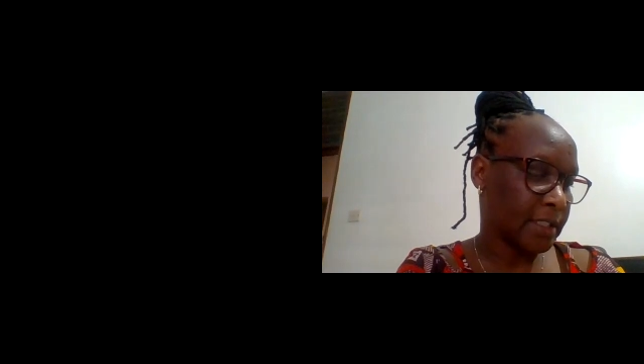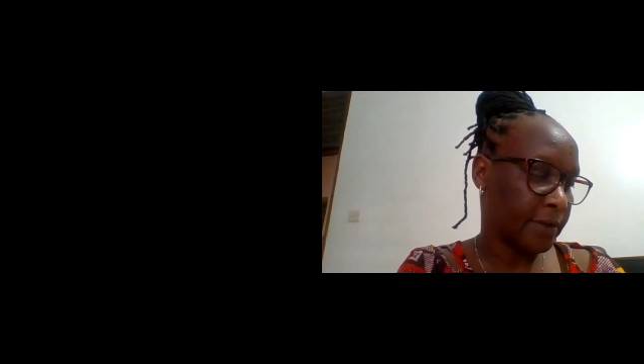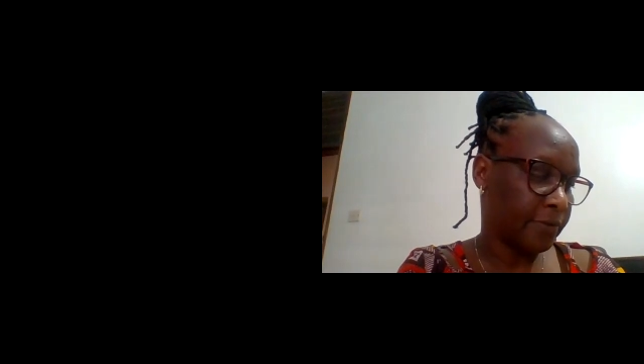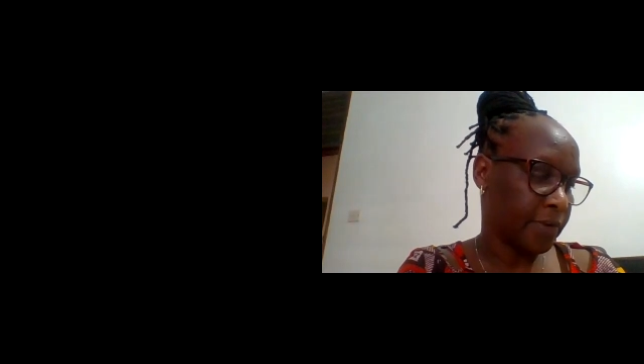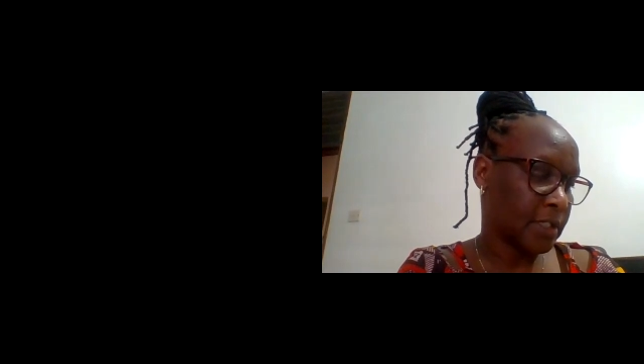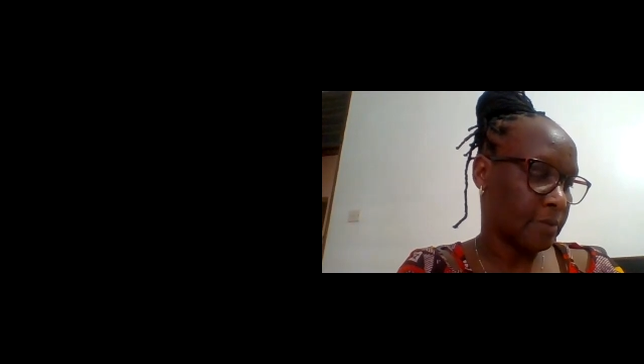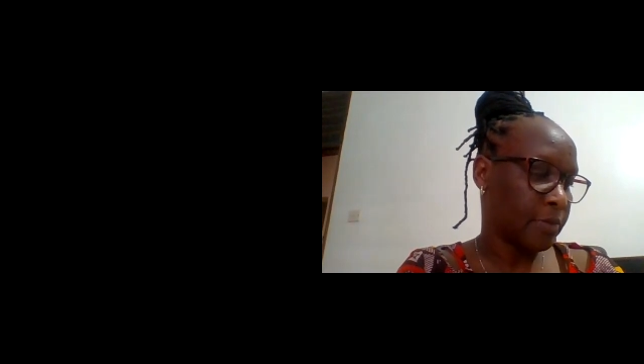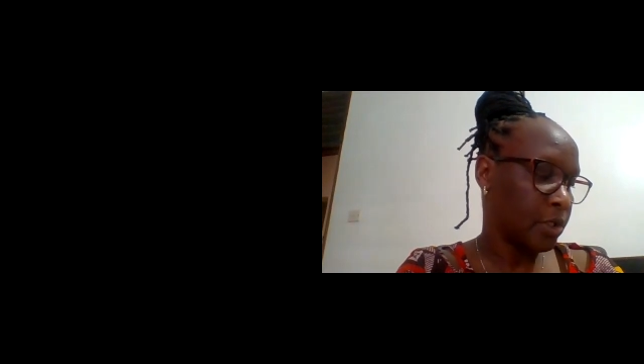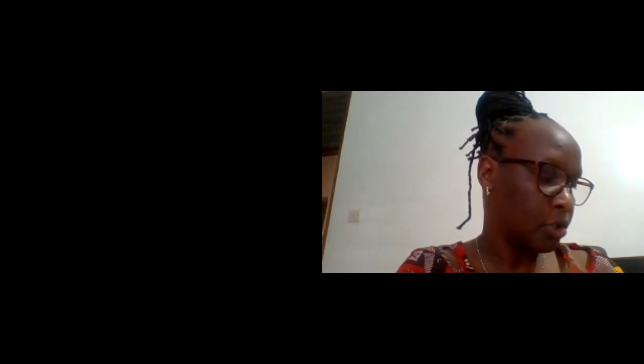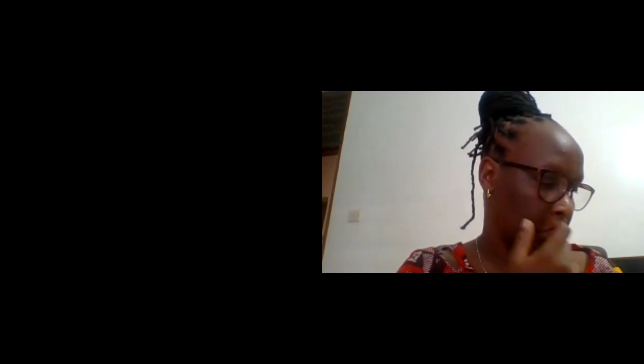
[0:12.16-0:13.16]
activism
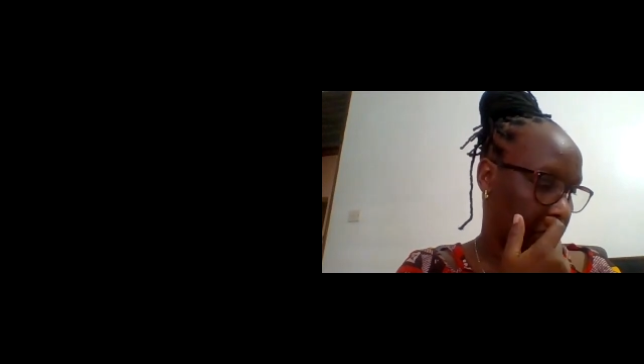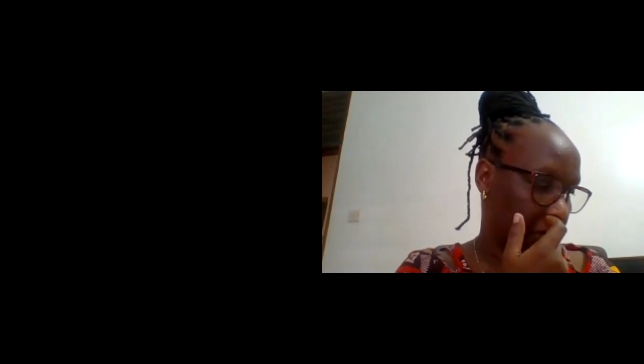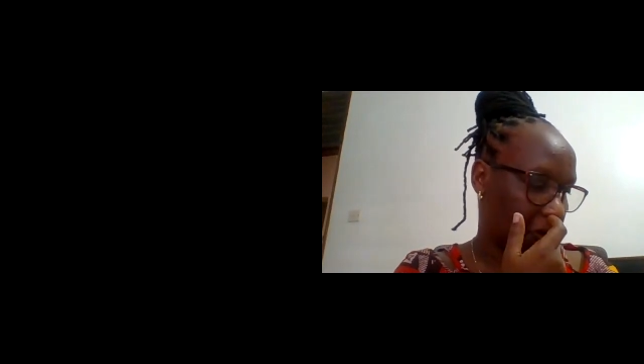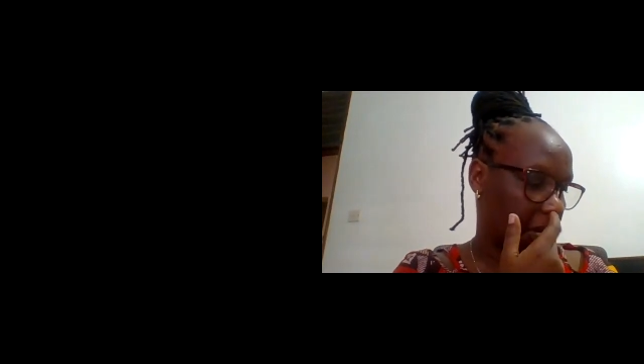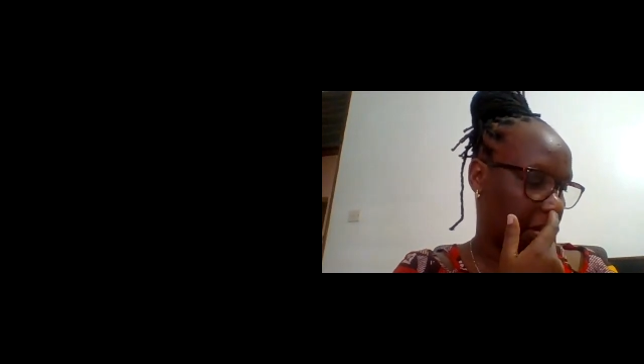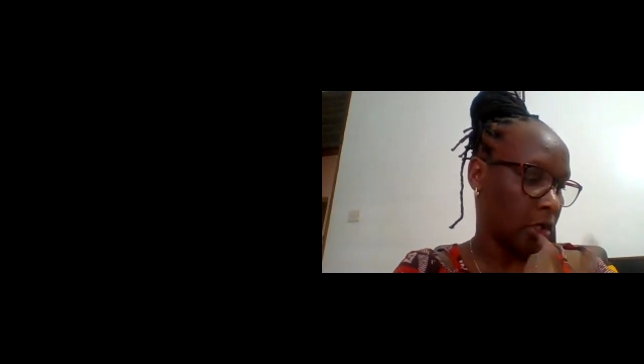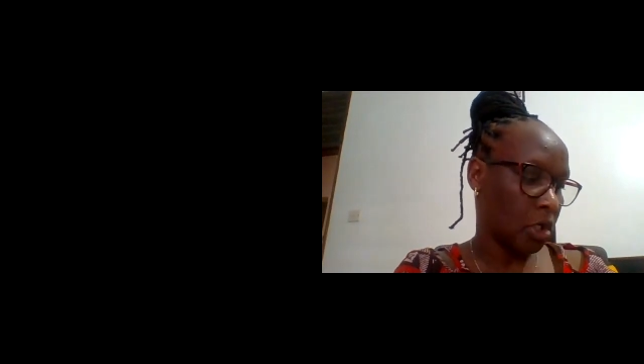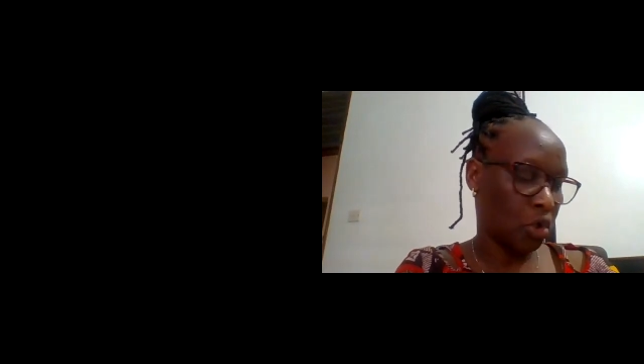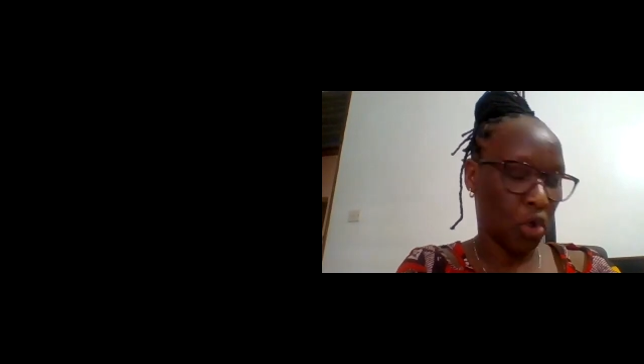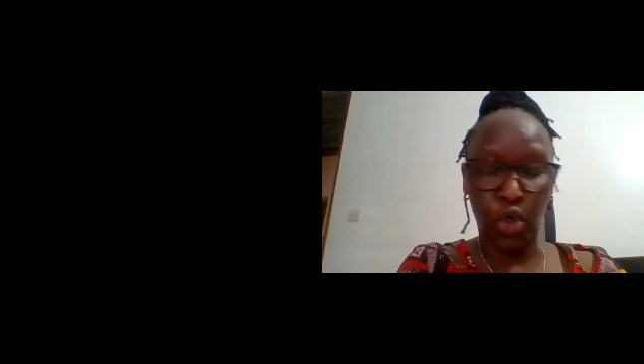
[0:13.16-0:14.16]
in general and
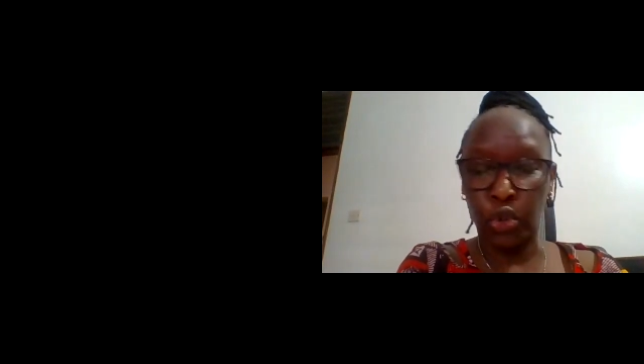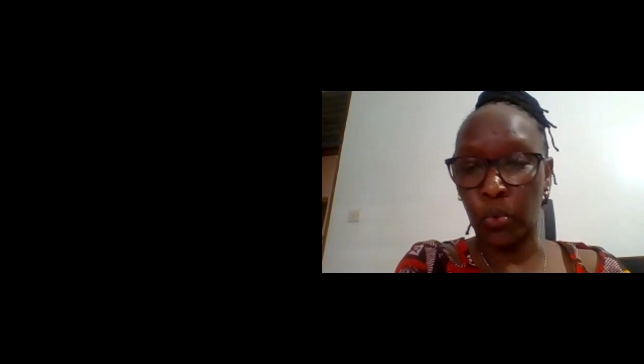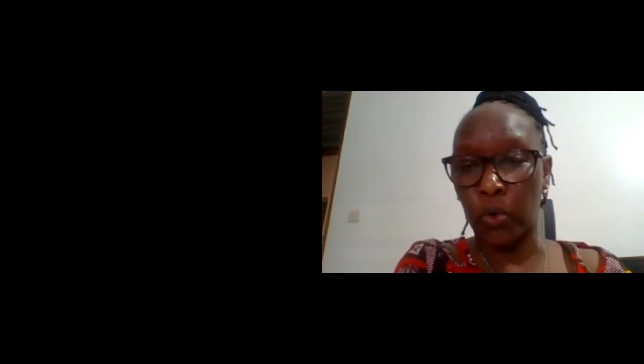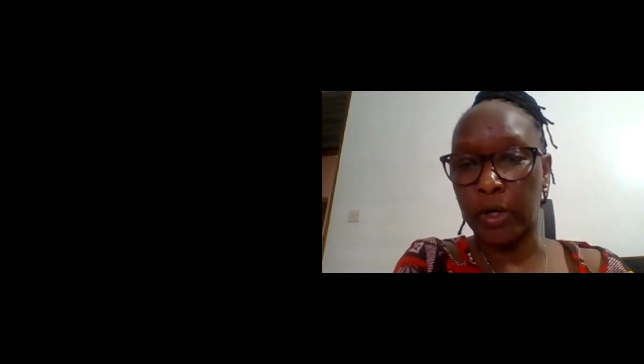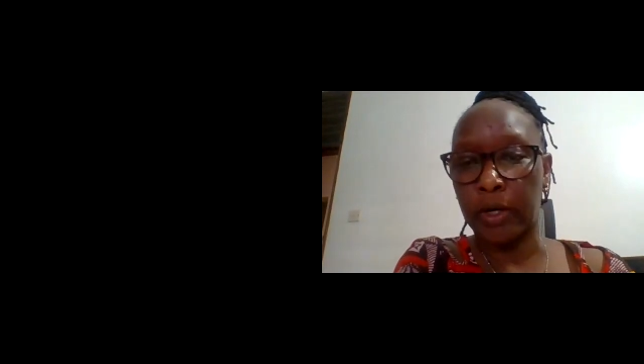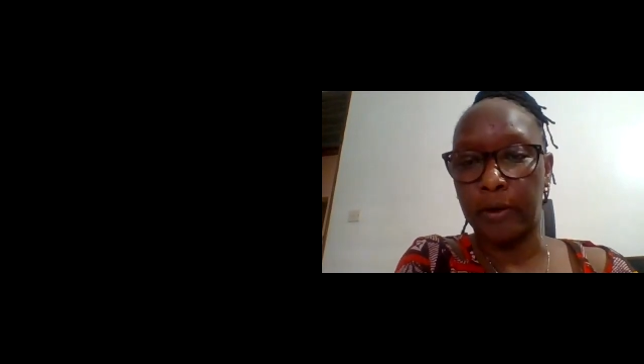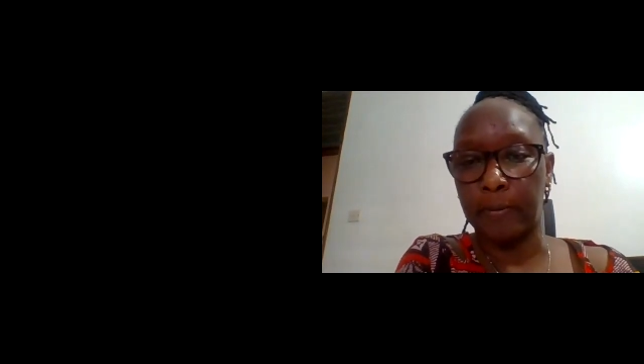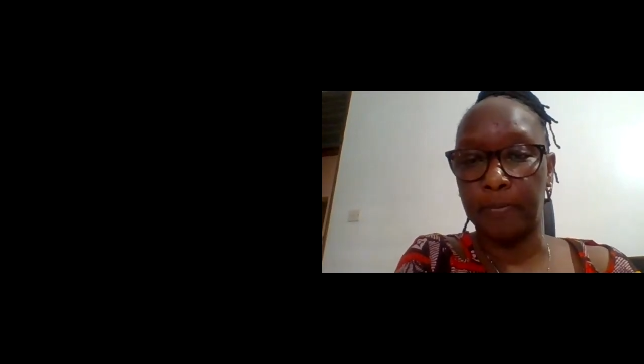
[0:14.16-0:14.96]
in your own work?